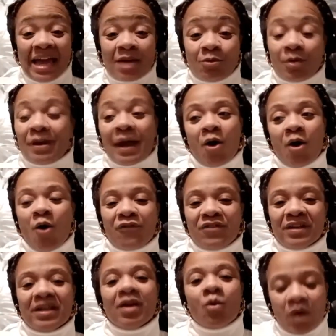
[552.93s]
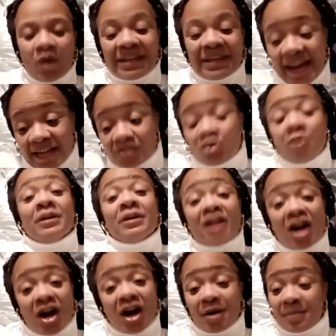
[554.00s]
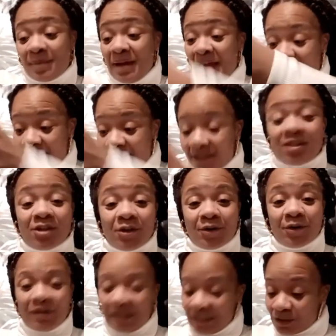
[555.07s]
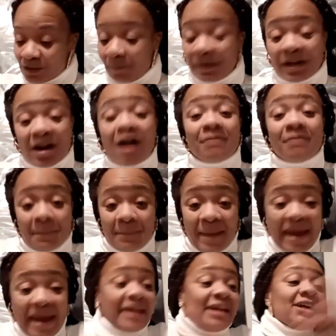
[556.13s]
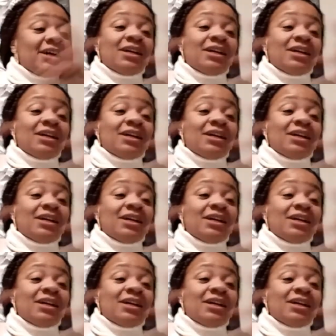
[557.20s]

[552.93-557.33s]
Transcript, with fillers: well, not hopefully, one day it's going to become the, it's going to become the bank